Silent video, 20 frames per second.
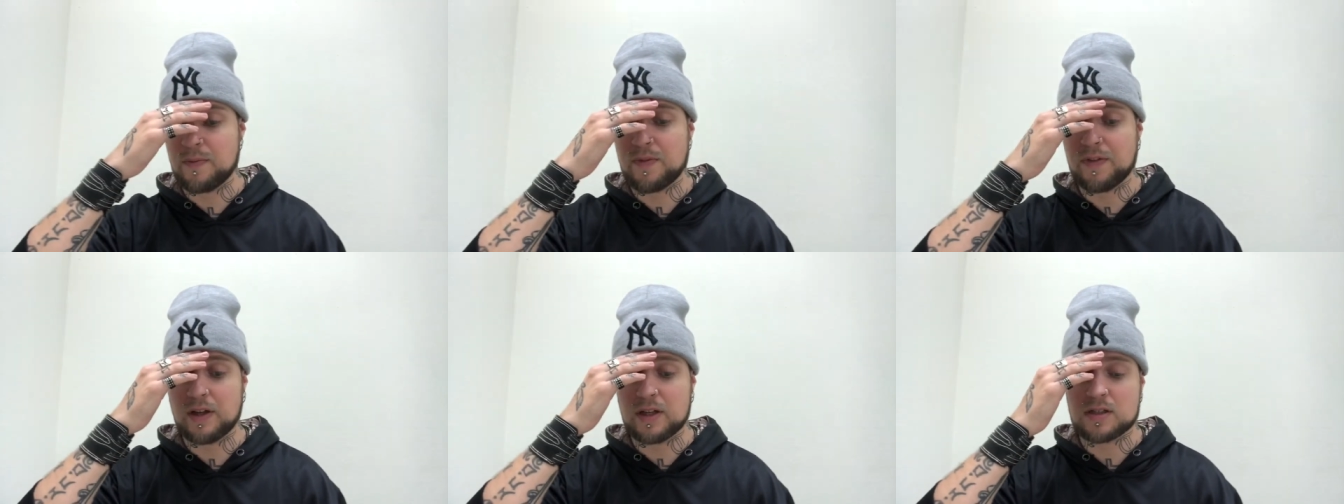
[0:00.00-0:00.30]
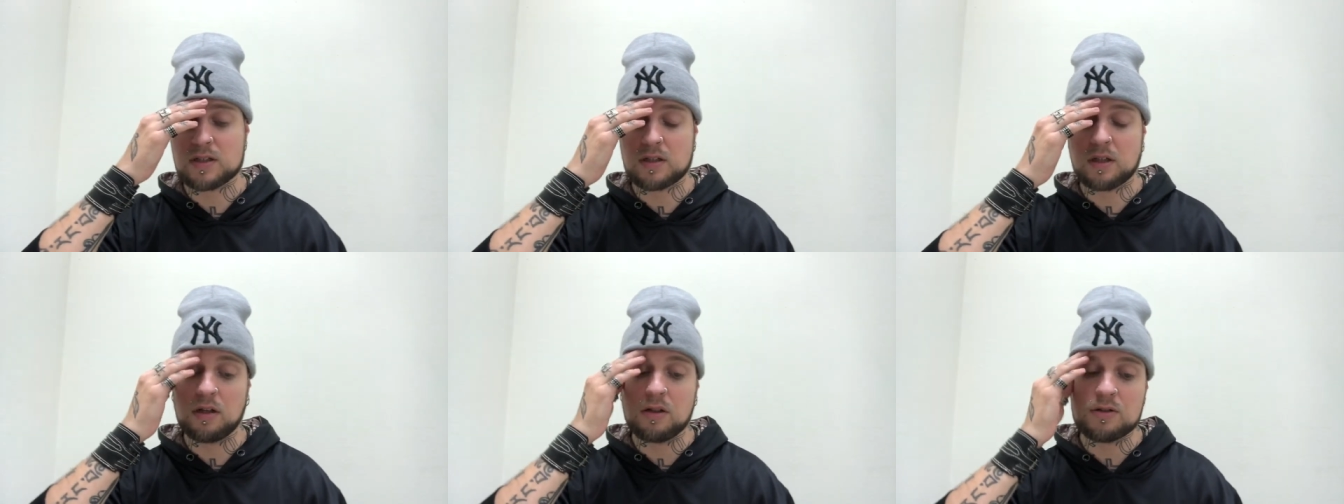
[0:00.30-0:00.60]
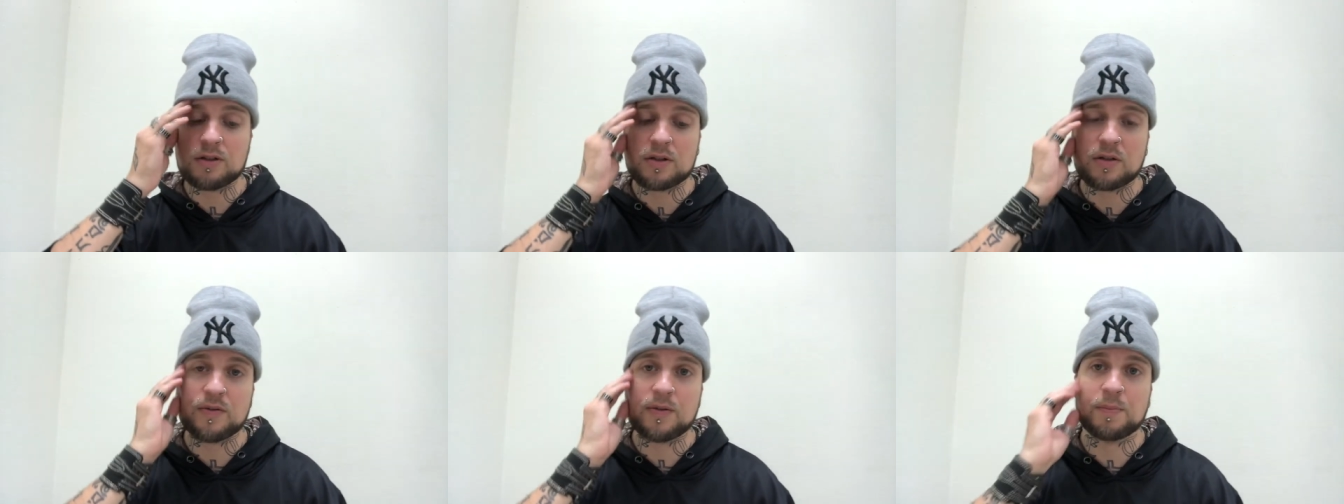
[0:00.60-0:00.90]
that's
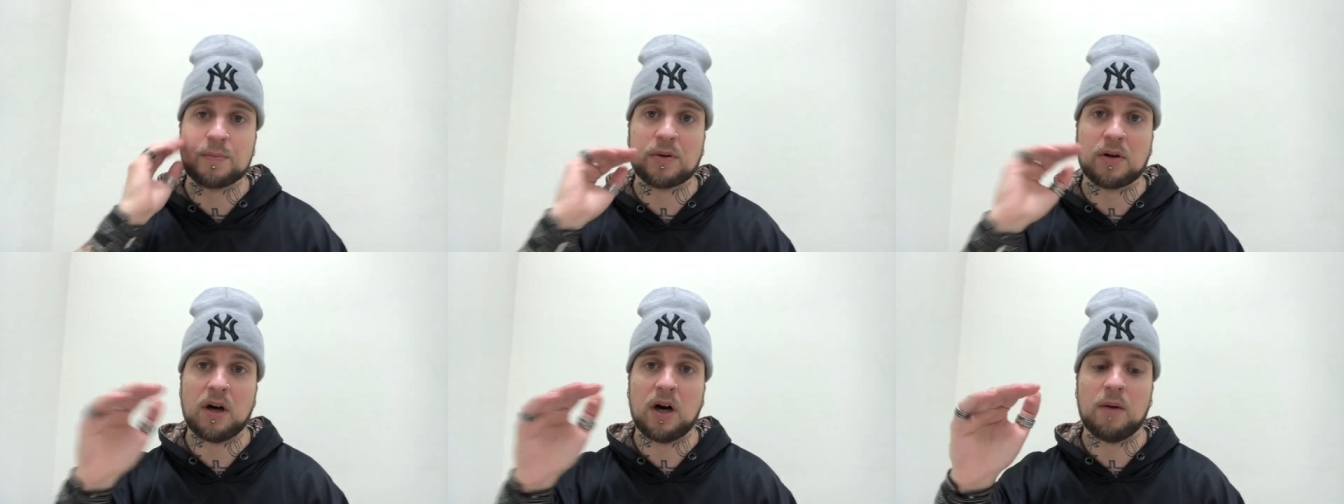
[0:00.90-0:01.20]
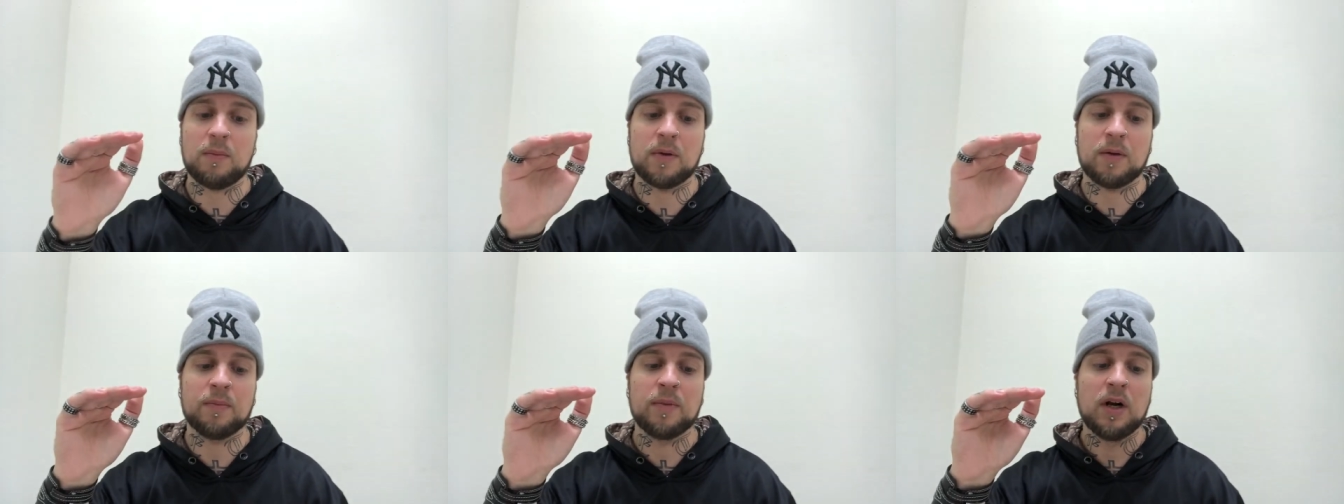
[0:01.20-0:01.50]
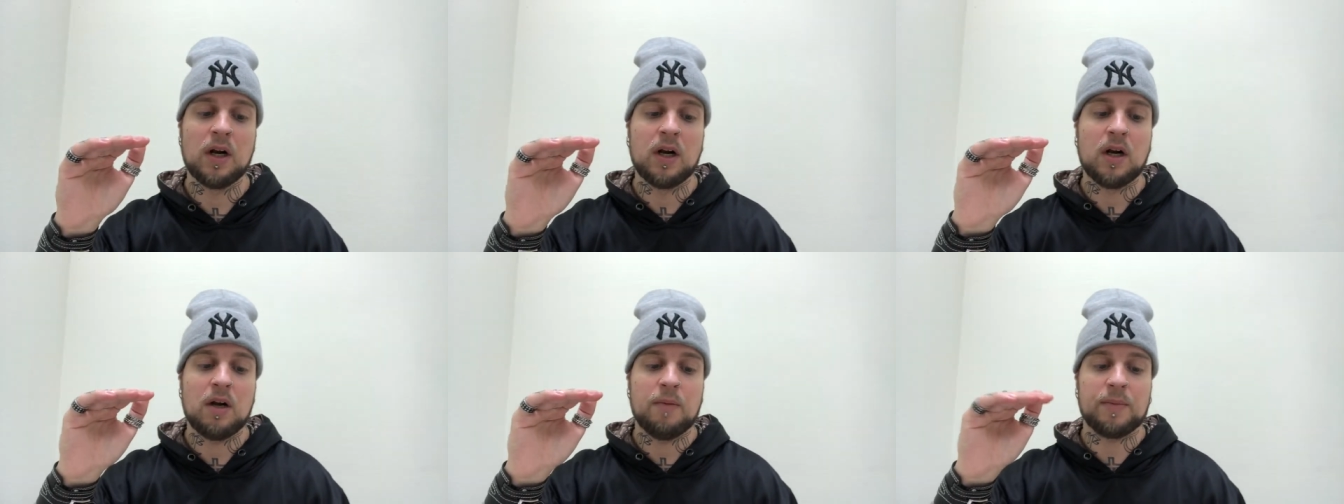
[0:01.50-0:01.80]
also the problem,
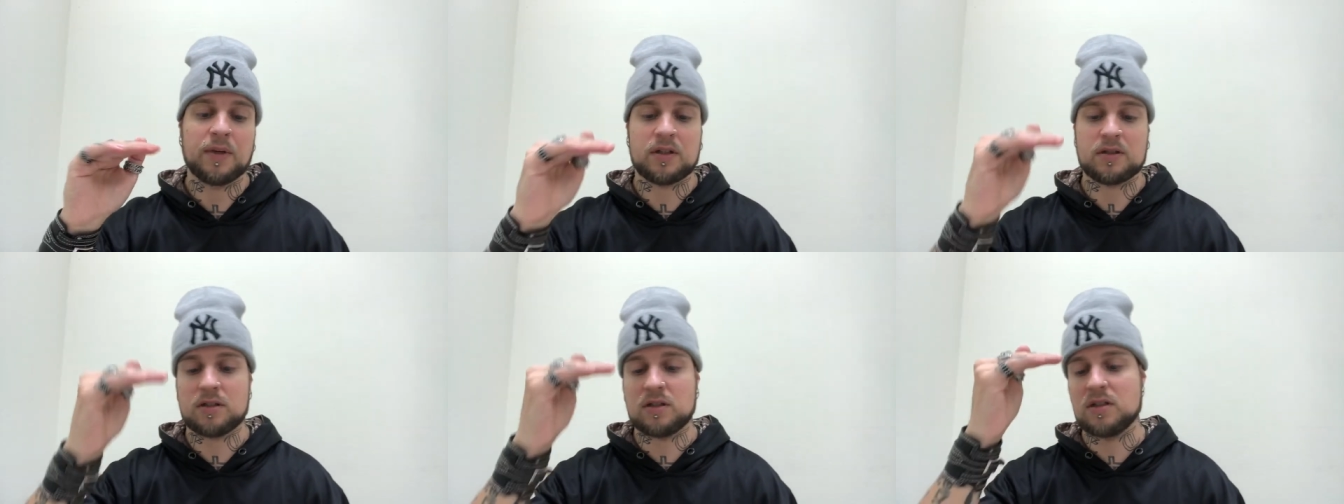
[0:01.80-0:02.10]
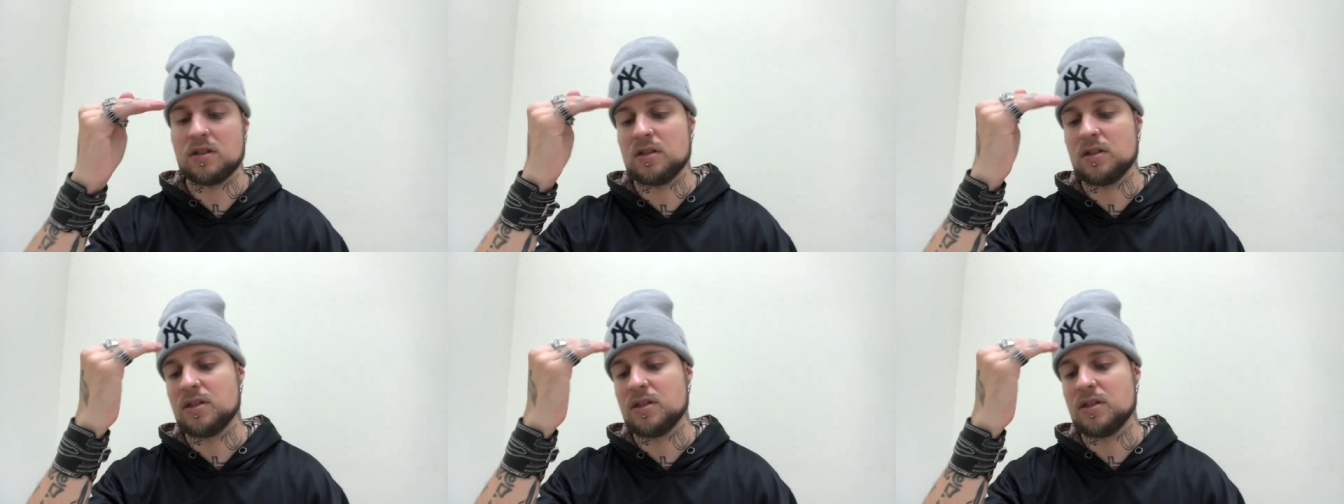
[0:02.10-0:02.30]
because